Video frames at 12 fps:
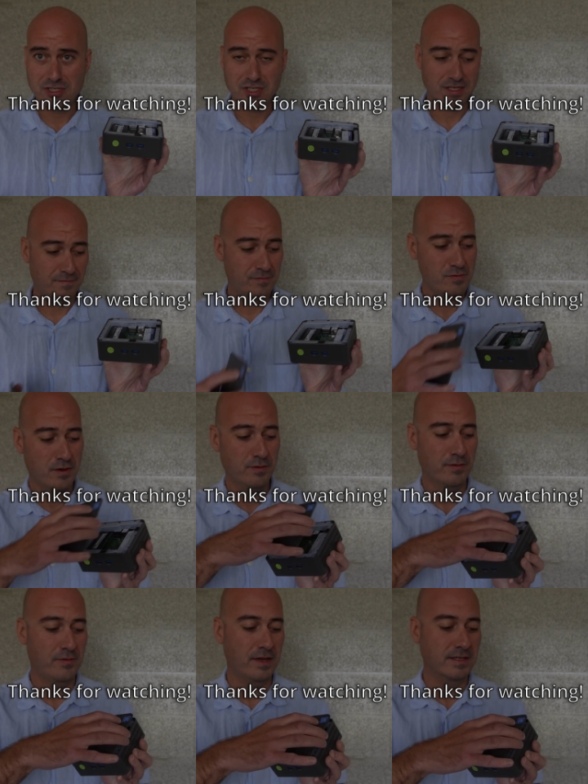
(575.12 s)
what you thought of the
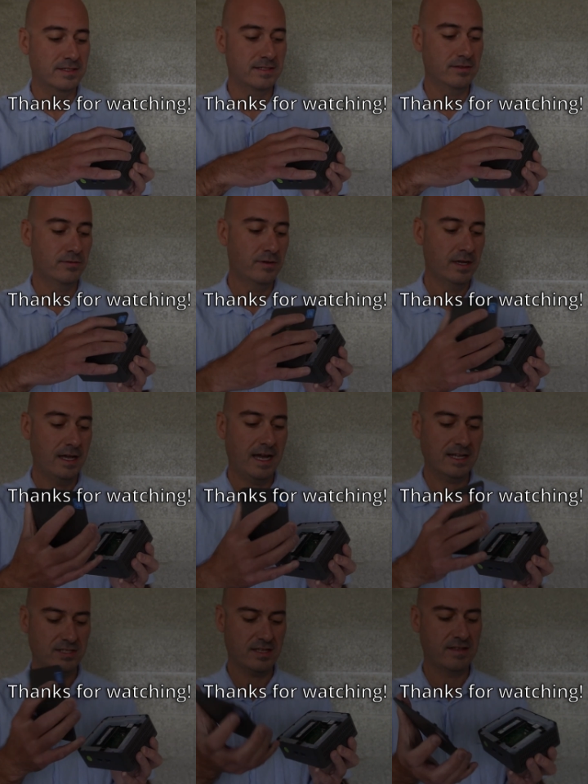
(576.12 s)
video. Until
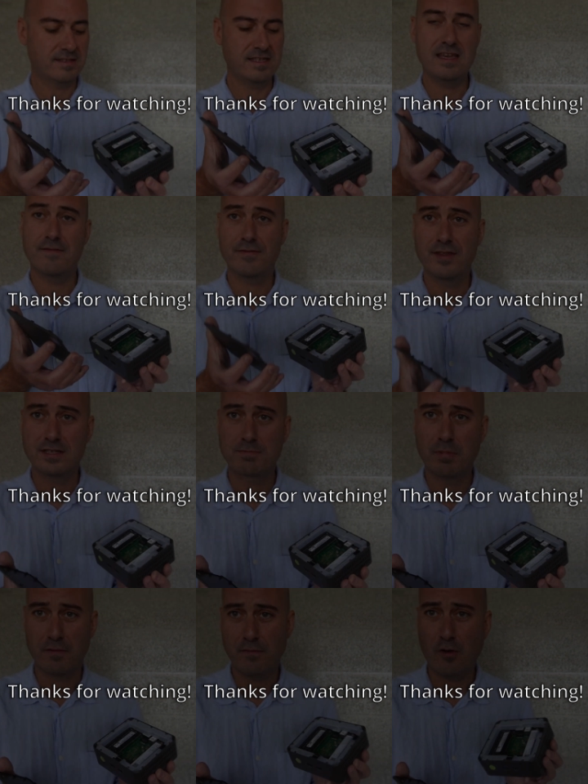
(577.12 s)
next time, take
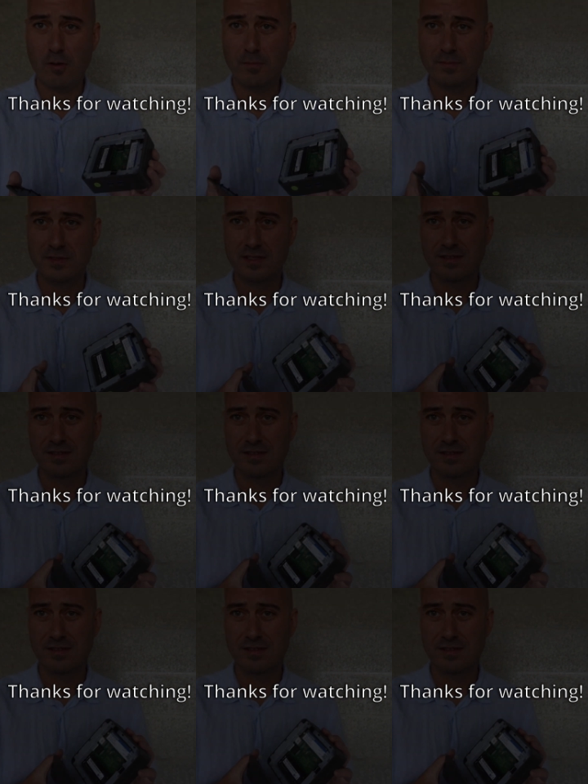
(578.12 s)
care, and I'll see you